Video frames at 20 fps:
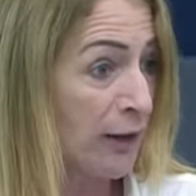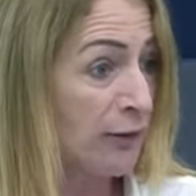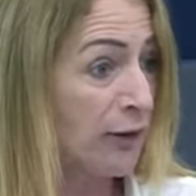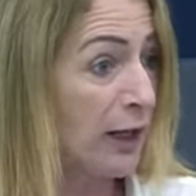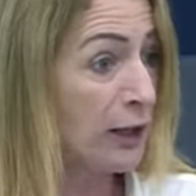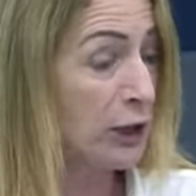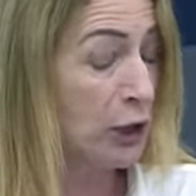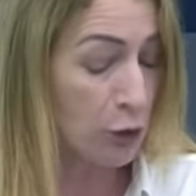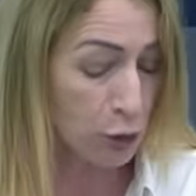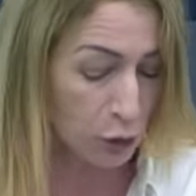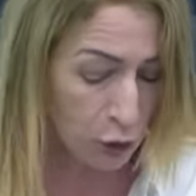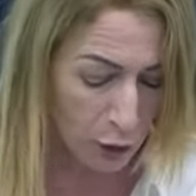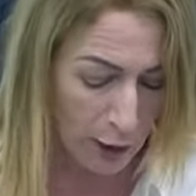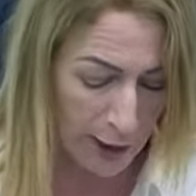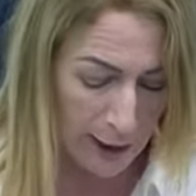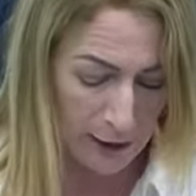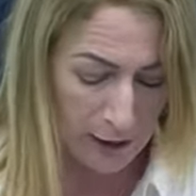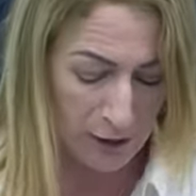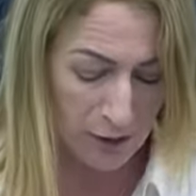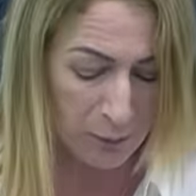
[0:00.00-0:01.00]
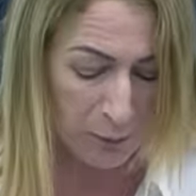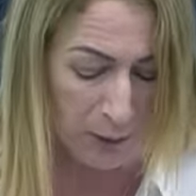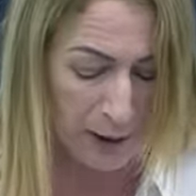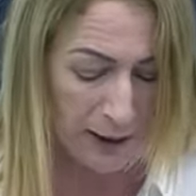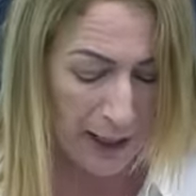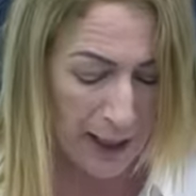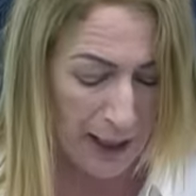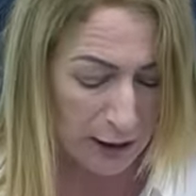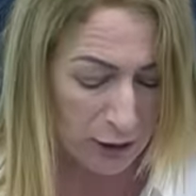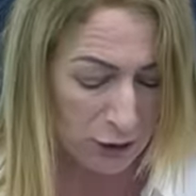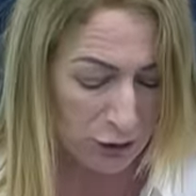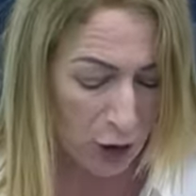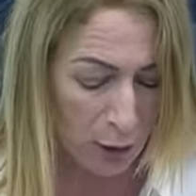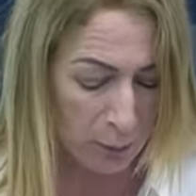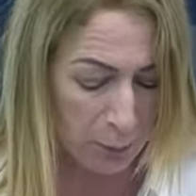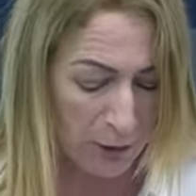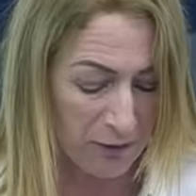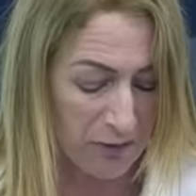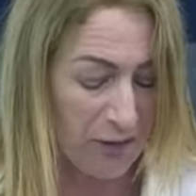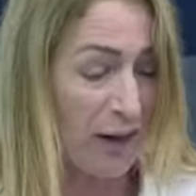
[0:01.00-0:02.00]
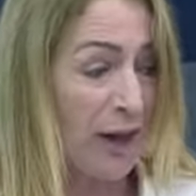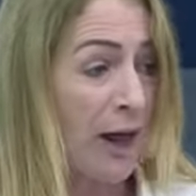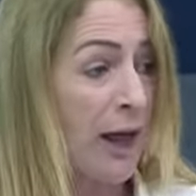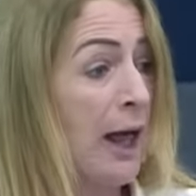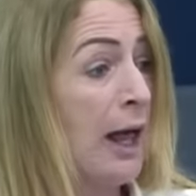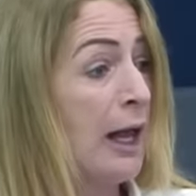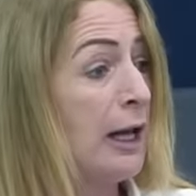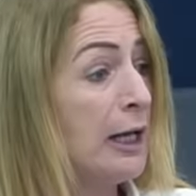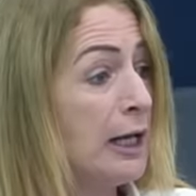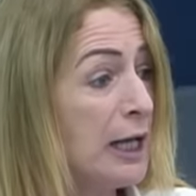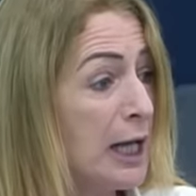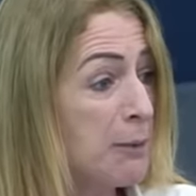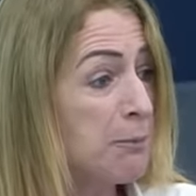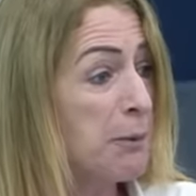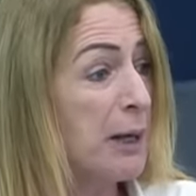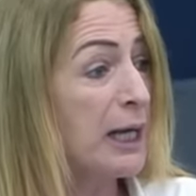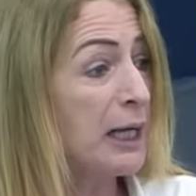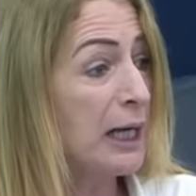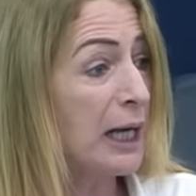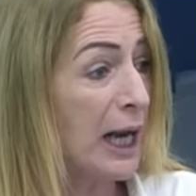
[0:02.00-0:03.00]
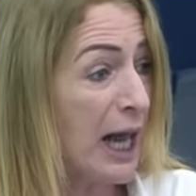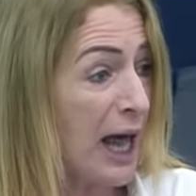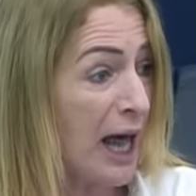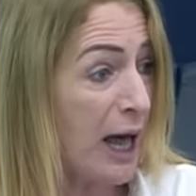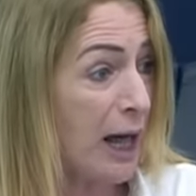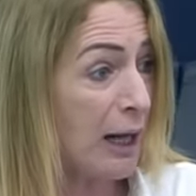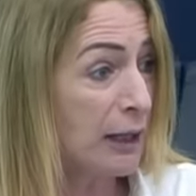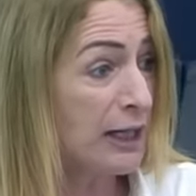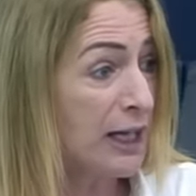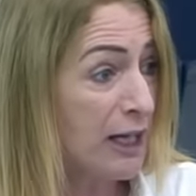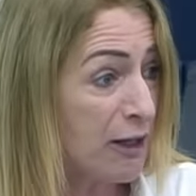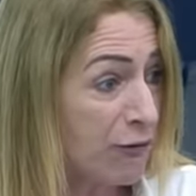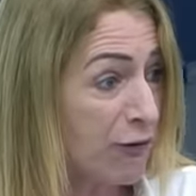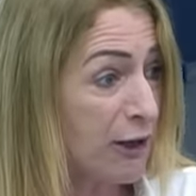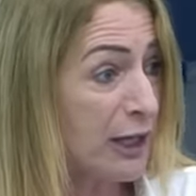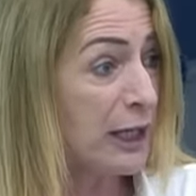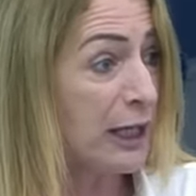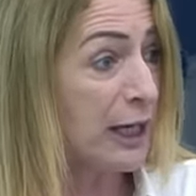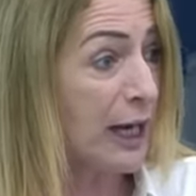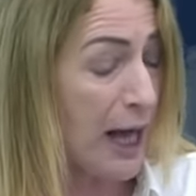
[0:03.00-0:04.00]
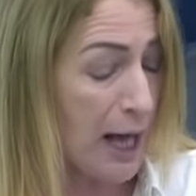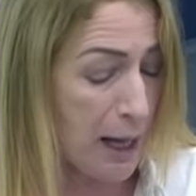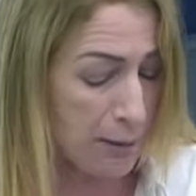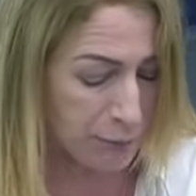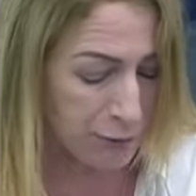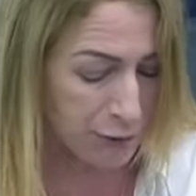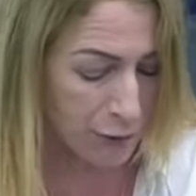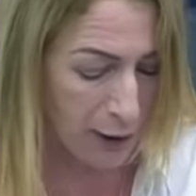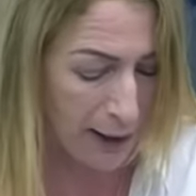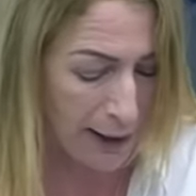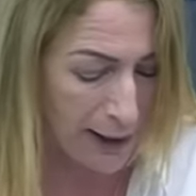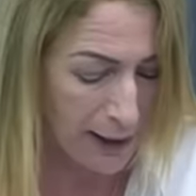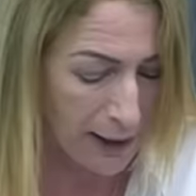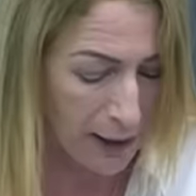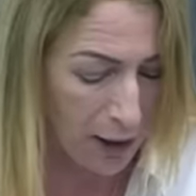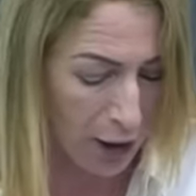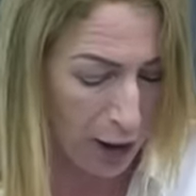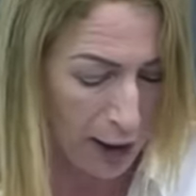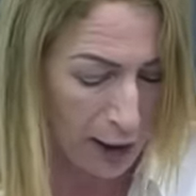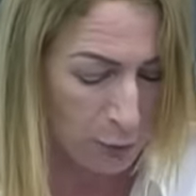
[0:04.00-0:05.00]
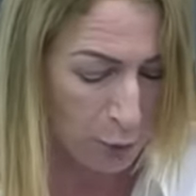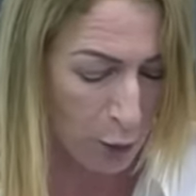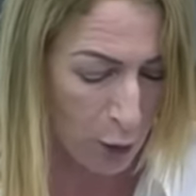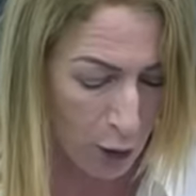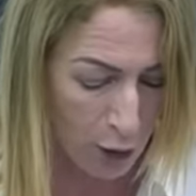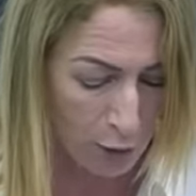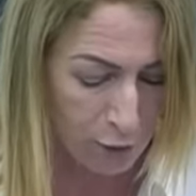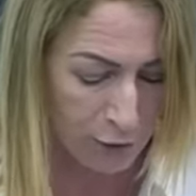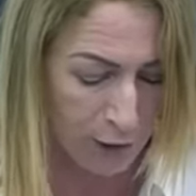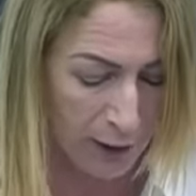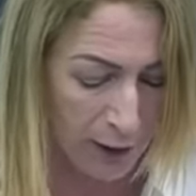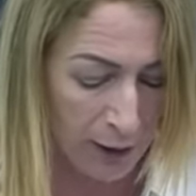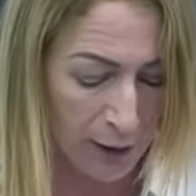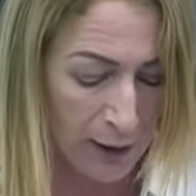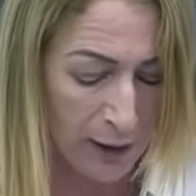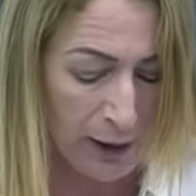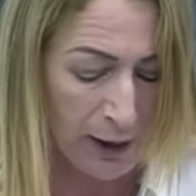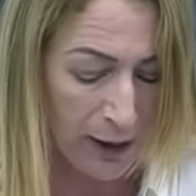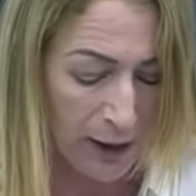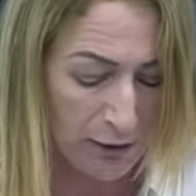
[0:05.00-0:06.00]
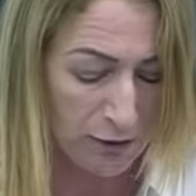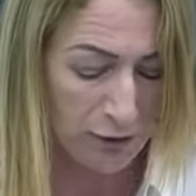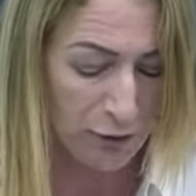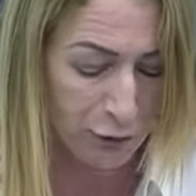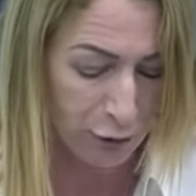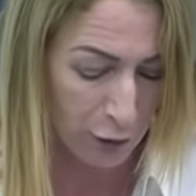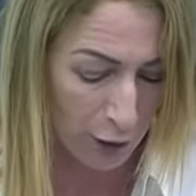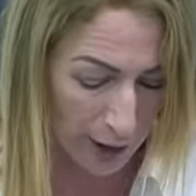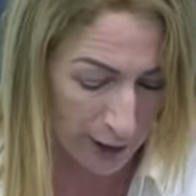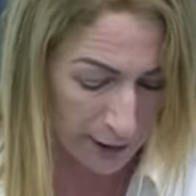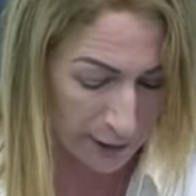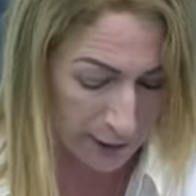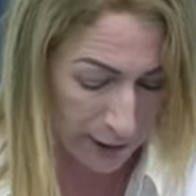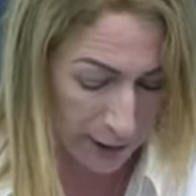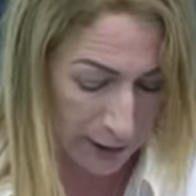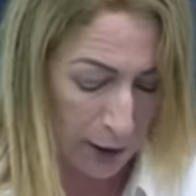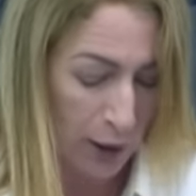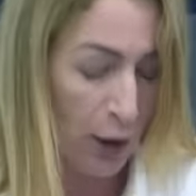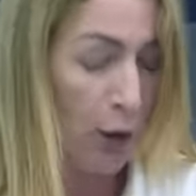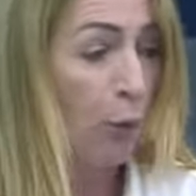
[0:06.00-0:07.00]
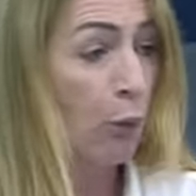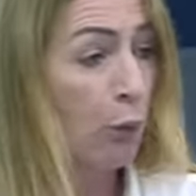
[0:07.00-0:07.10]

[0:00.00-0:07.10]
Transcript: That Ukraine has been held up as a living lab for AI warfare is frightening.